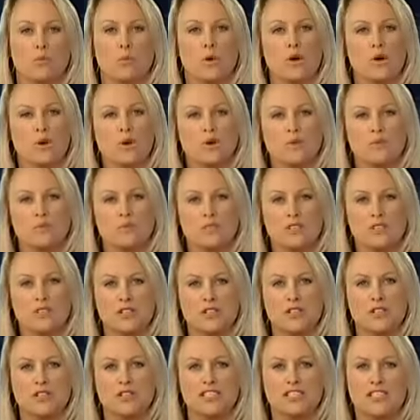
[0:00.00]
Welcome to
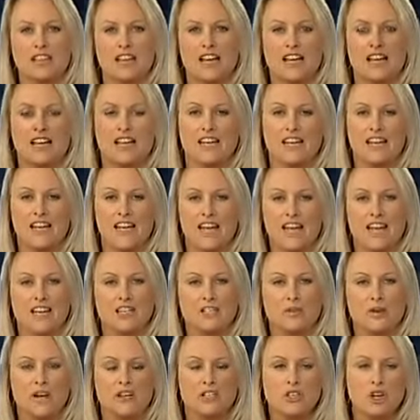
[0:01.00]
Newsday.
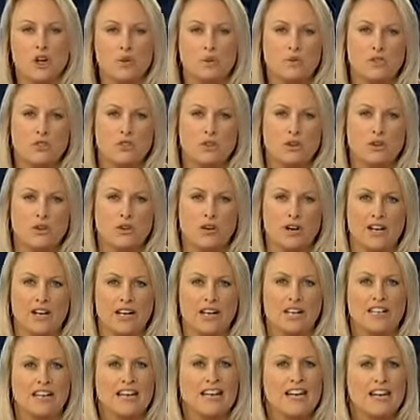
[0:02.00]
And to our top
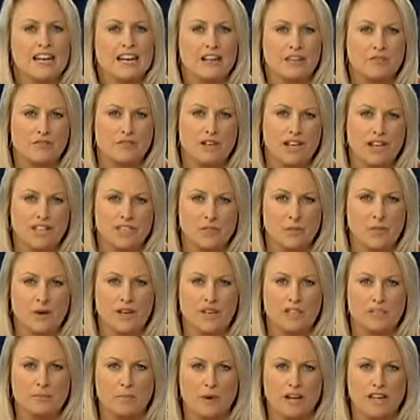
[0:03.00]
story, and ahead of next
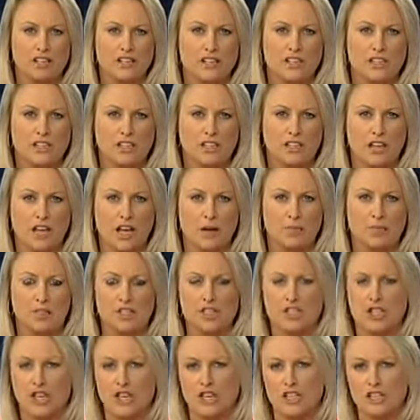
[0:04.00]
week's budget,
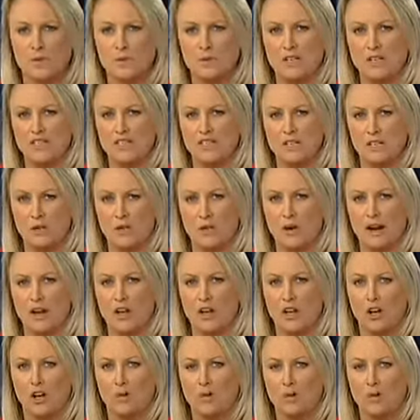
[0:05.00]
Climate Change Minister
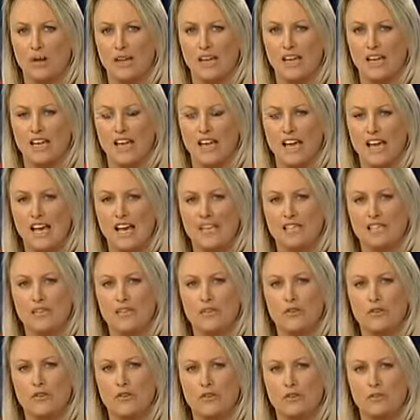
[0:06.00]
Greg Combet has
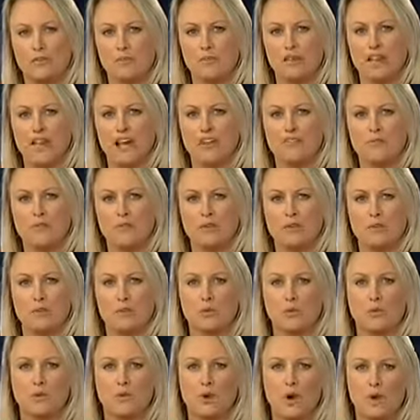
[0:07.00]
confirmed the
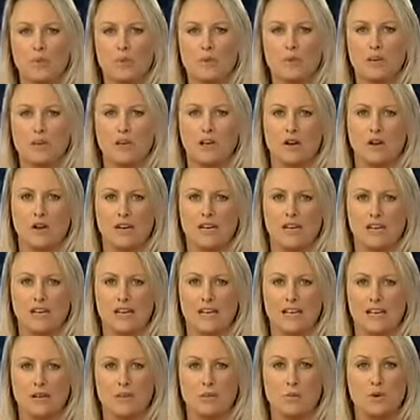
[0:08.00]
government will not be going
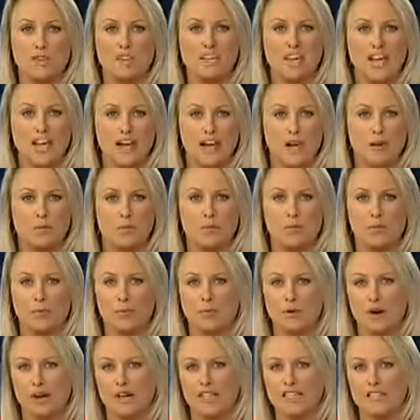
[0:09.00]
ahead with carbon
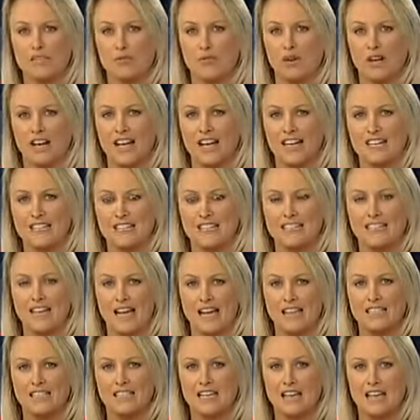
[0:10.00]
price related
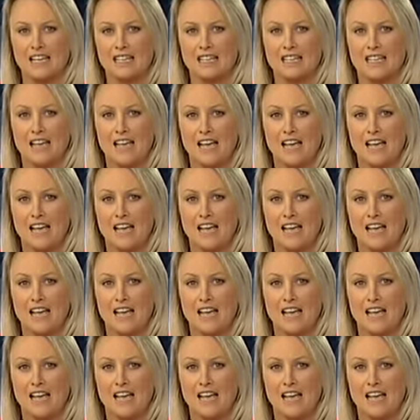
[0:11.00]
tax cuts